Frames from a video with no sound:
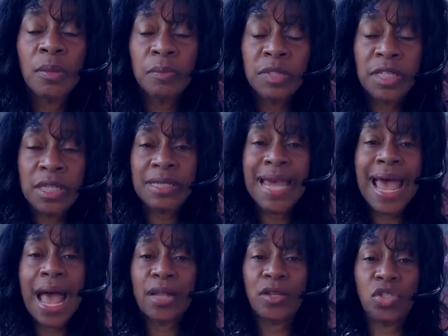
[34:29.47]

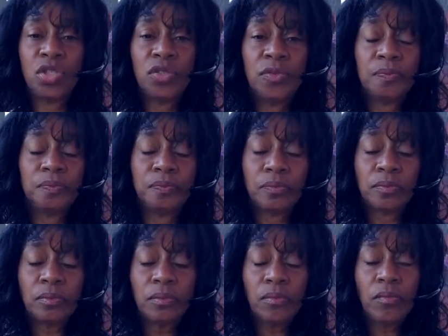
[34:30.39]
Detach.
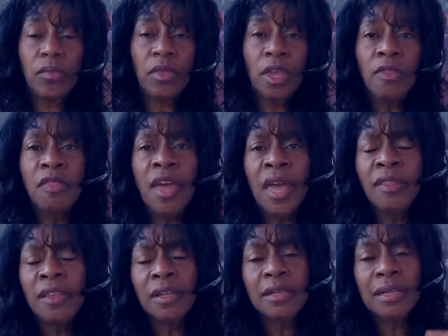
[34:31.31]

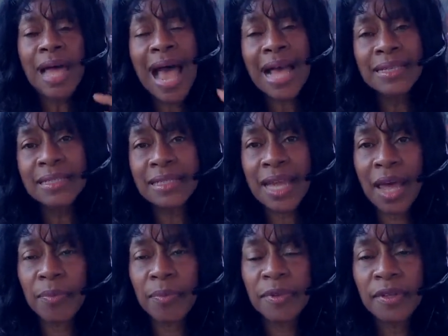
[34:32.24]
Then the last
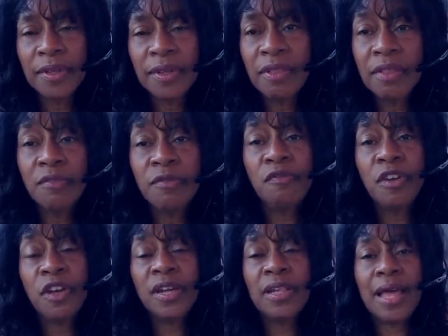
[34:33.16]
step, the
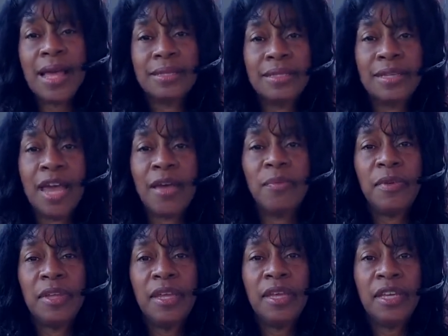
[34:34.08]
very last step,
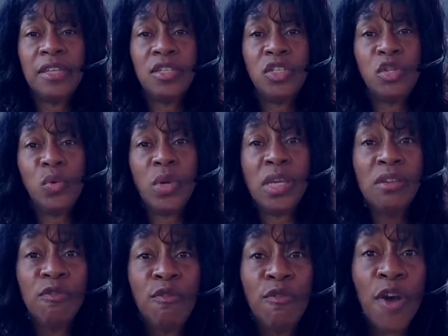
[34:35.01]
is you
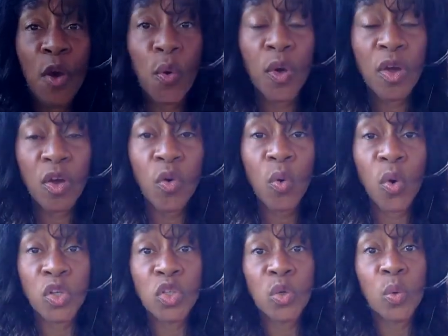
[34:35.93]
invoke
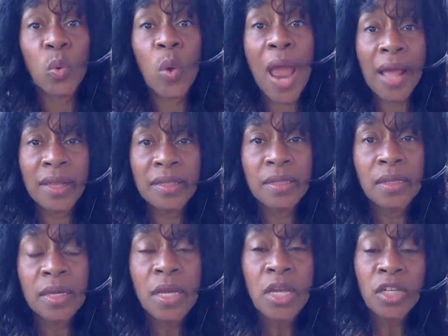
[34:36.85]
or direct.
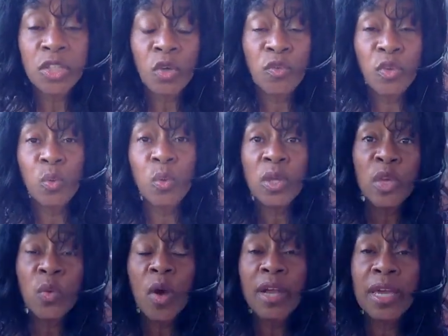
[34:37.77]
So if you
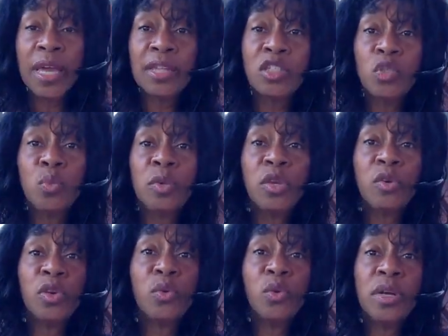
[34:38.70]
really want to get
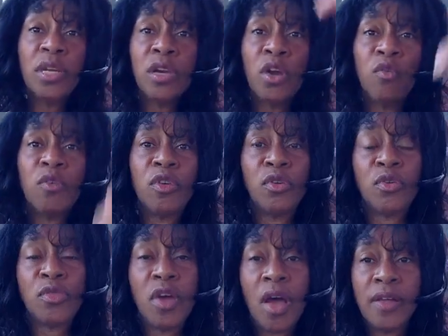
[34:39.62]
superiority over your
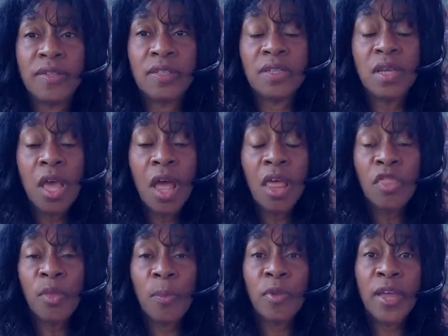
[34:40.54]
thoughts,
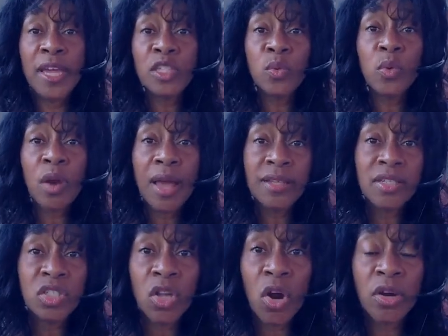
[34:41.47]
the place where I
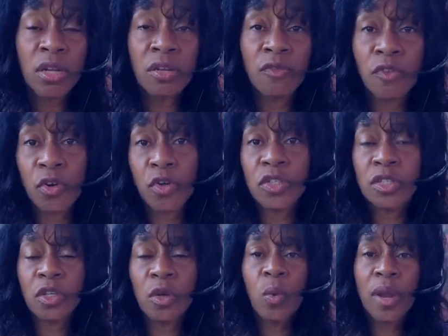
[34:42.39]
started
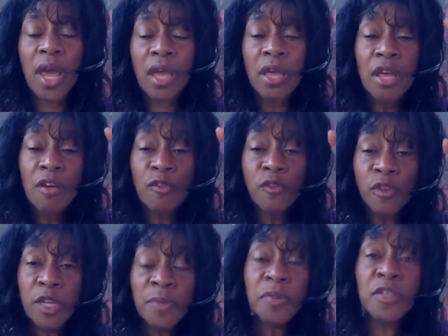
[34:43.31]
first, so when I
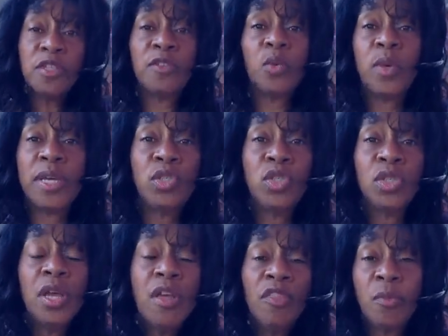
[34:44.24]
flipped the switch,
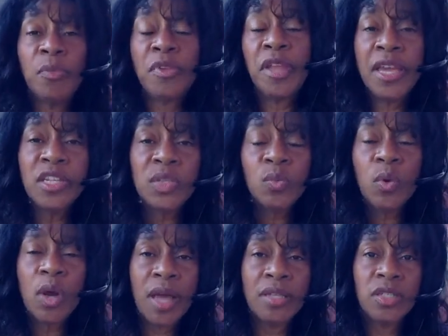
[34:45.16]
the place
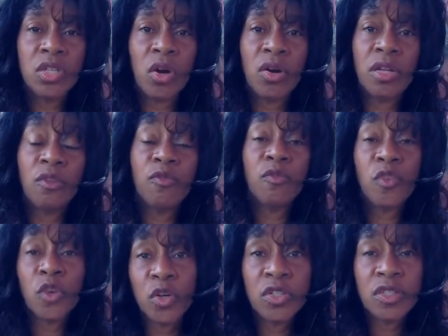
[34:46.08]
where I started
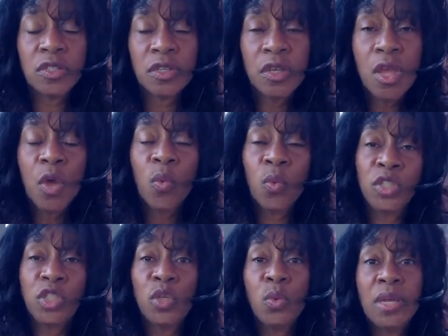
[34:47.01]
first
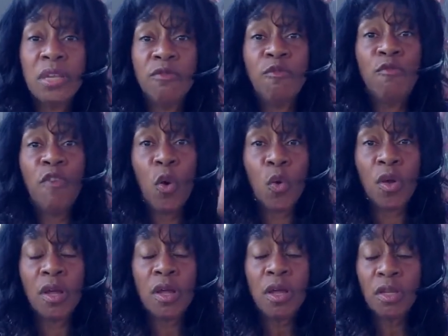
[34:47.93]
was to
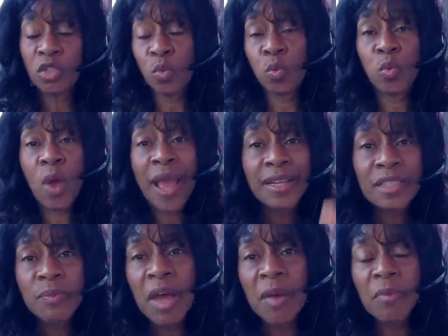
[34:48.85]
invoke,
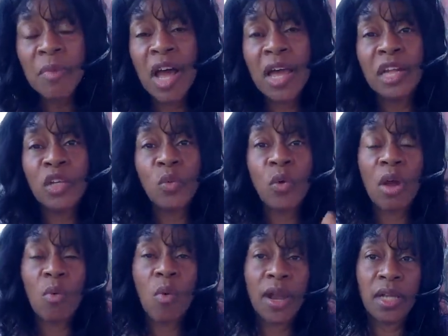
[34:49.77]
direct my mind where
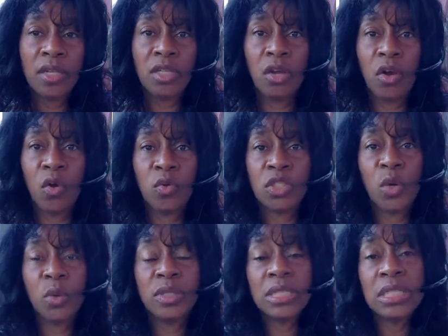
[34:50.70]
I want it to go
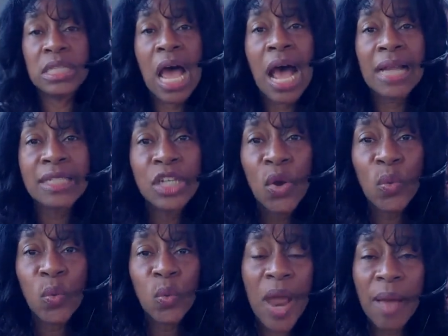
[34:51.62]
so it's not
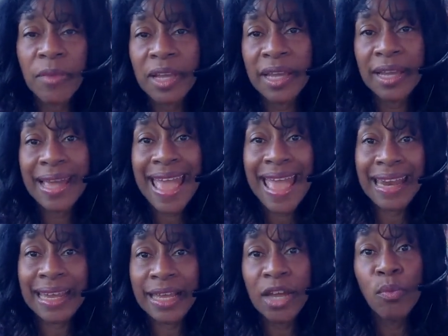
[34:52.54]
rambling
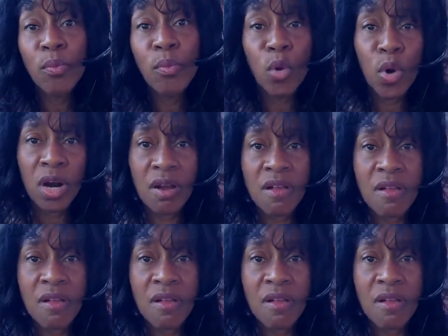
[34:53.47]
anymore.